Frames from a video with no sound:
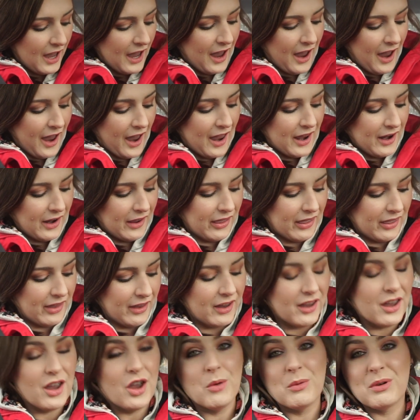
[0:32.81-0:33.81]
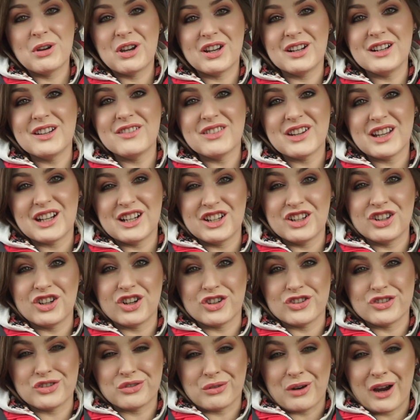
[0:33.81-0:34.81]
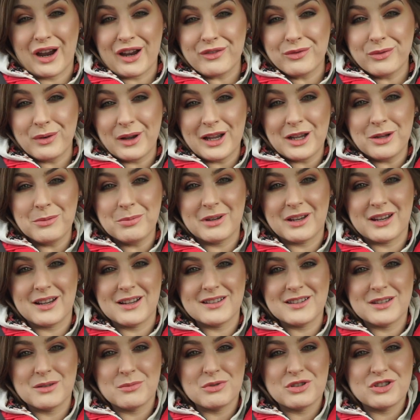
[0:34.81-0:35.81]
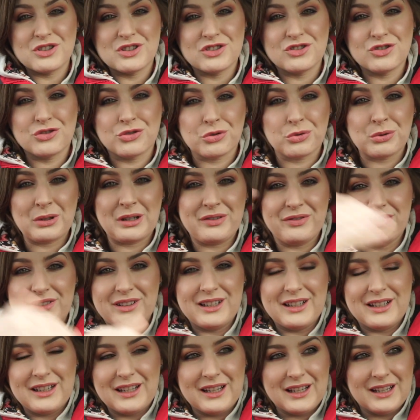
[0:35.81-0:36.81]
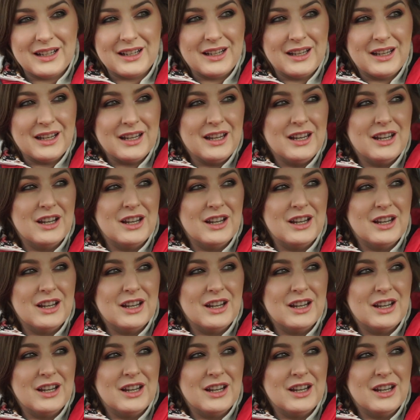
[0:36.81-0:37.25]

and we couldn't even get in our driveway because it was drifted in.